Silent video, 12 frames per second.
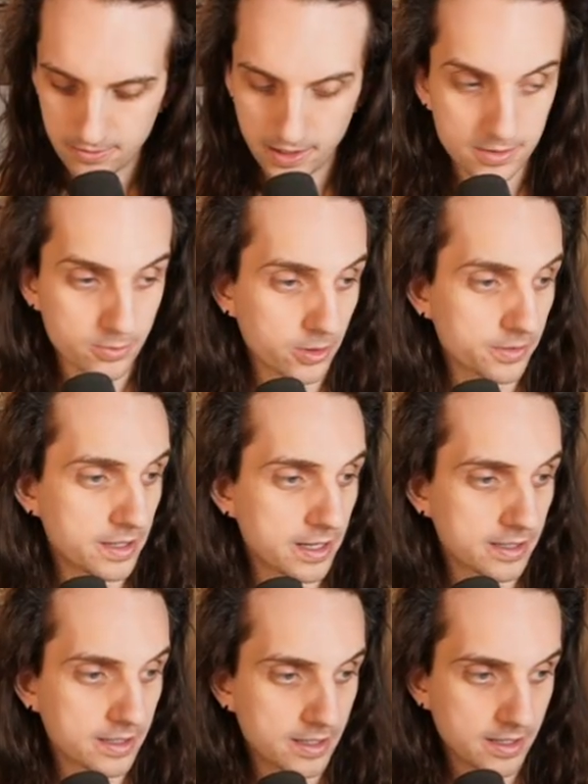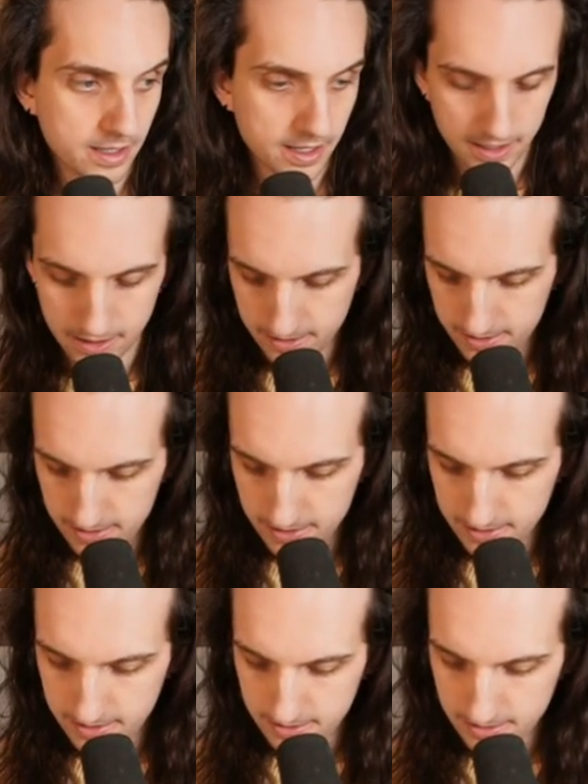right? We'll take
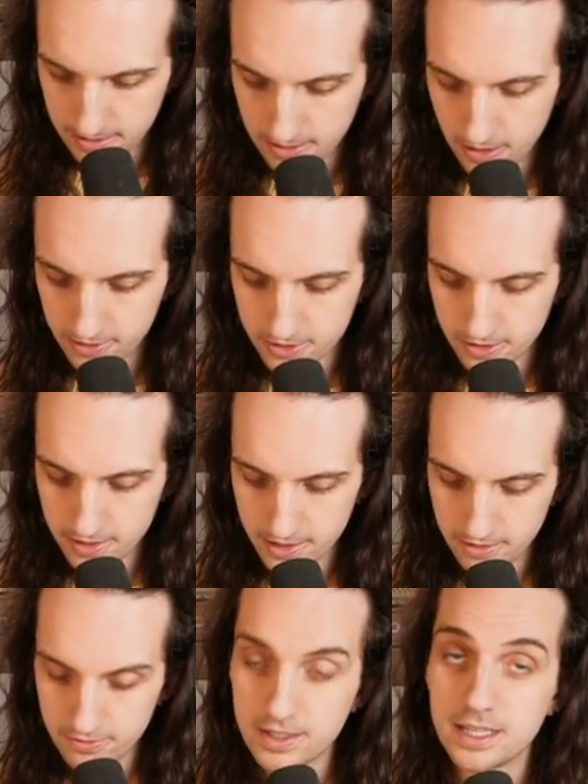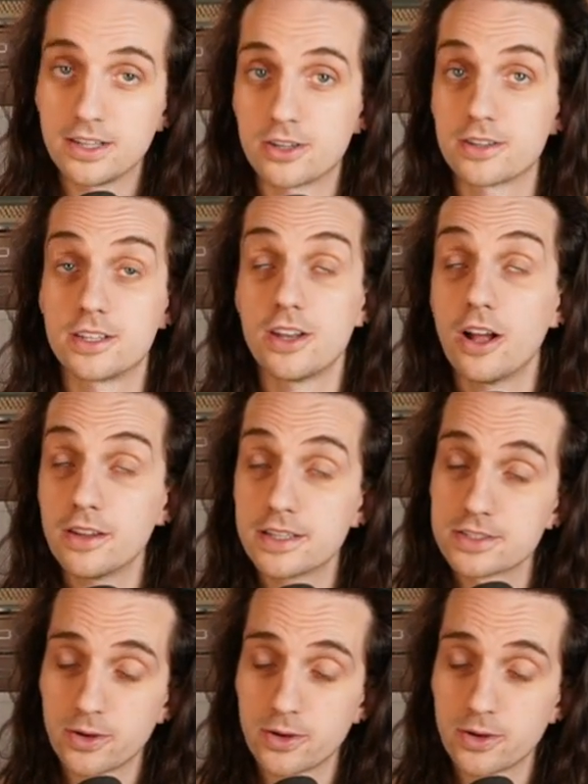the alternative, or the null is